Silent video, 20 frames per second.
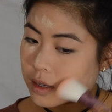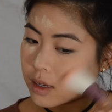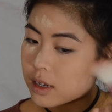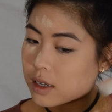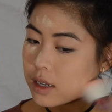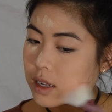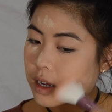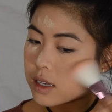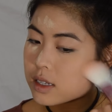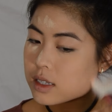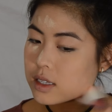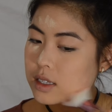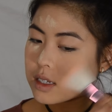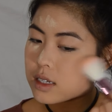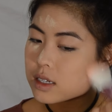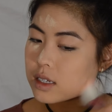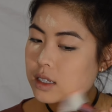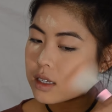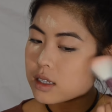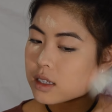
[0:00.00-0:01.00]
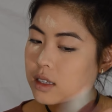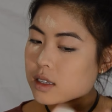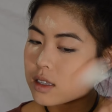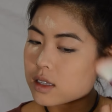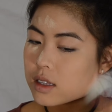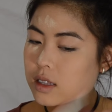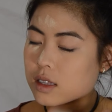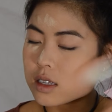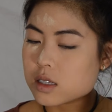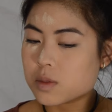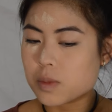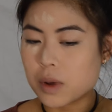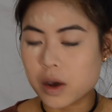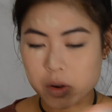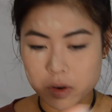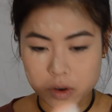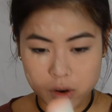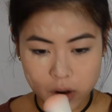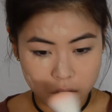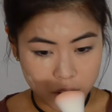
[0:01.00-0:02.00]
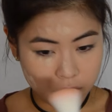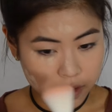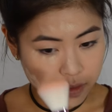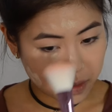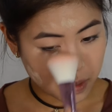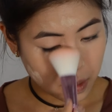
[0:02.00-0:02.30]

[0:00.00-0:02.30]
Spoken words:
dust this powder off.